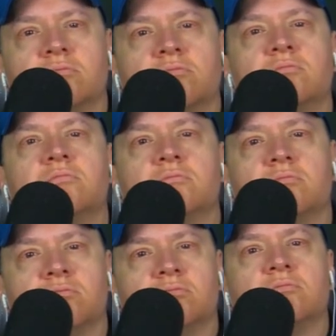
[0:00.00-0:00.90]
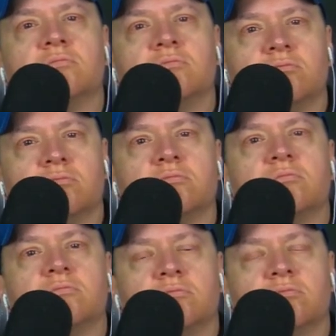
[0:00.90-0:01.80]

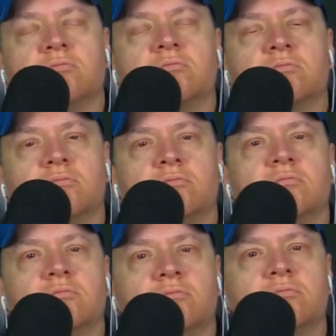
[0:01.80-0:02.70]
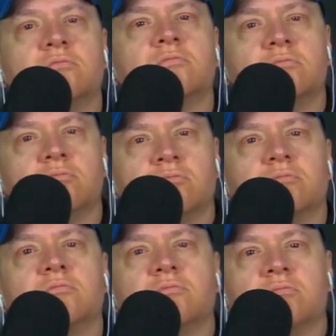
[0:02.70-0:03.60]

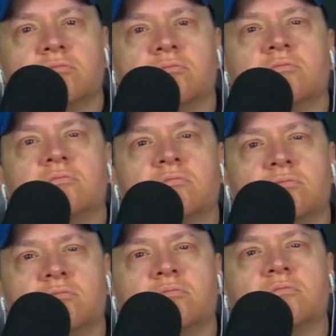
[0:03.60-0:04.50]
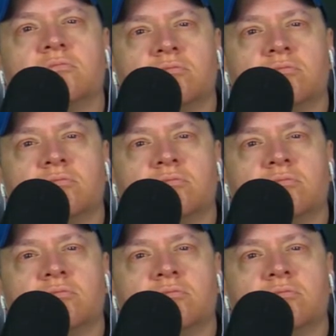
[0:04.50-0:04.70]
The person shown says nothing.